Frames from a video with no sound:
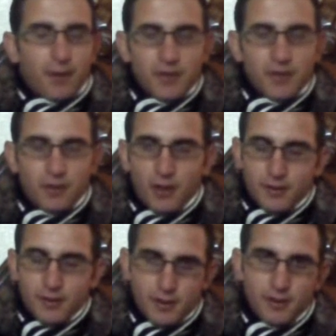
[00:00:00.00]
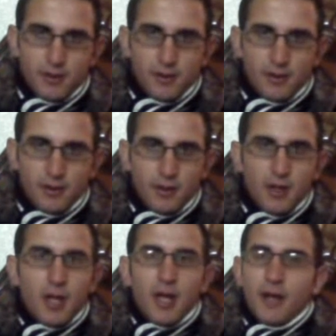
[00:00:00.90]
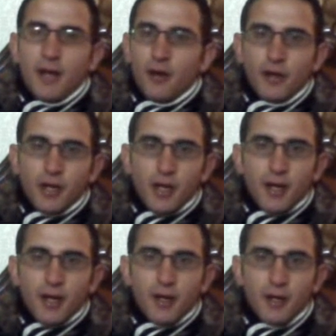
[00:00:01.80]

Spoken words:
where is extenses the